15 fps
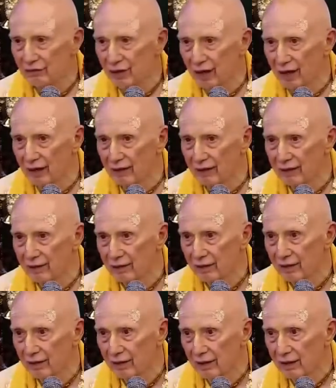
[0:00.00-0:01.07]
effect,
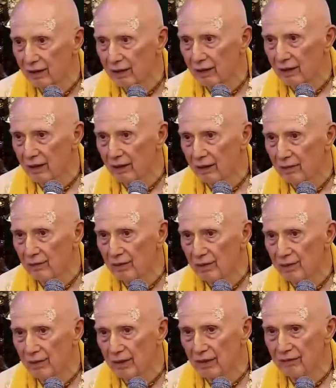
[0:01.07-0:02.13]
then
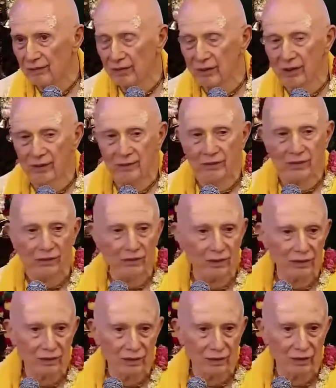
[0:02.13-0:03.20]
people have to come to
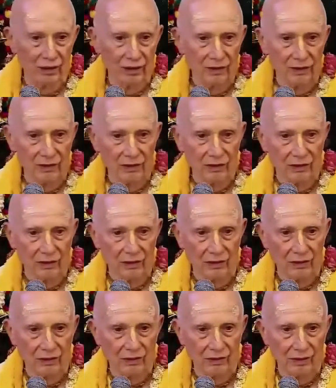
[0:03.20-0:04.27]
Krishna
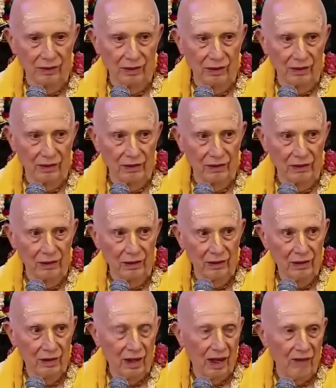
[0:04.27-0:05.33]
consciousness, because
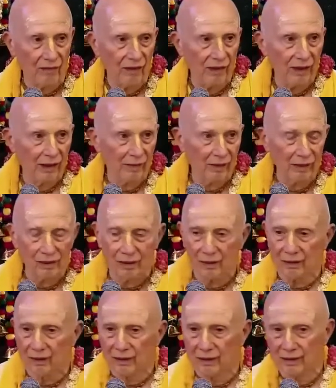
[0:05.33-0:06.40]
everything
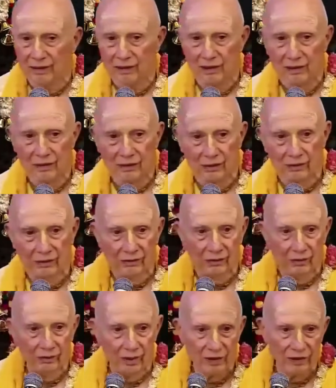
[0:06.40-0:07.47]
material is external
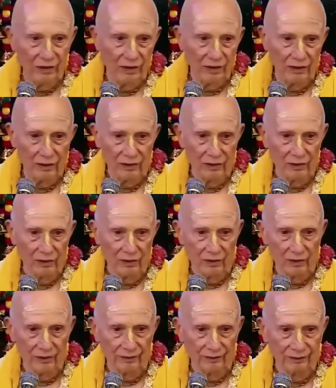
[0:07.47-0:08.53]
to one's
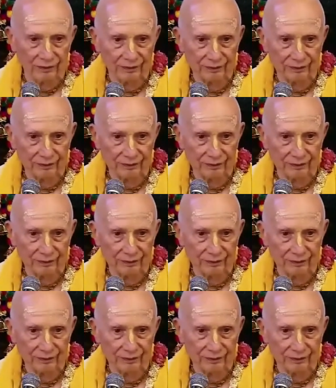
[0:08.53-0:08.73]
existence,